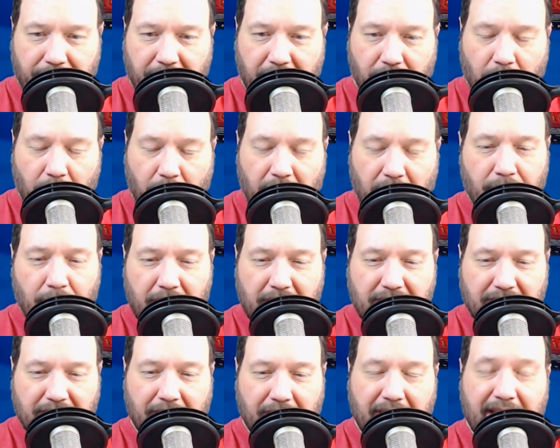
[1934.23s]
What is
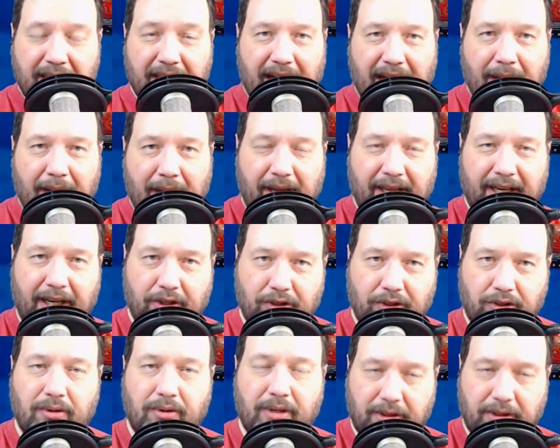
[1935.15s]
a thing that I might
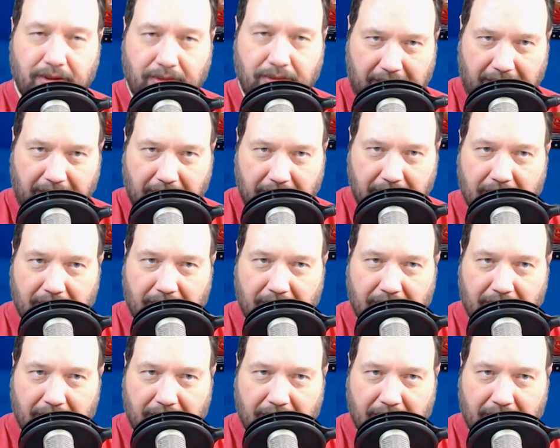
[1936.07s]
enjoy doing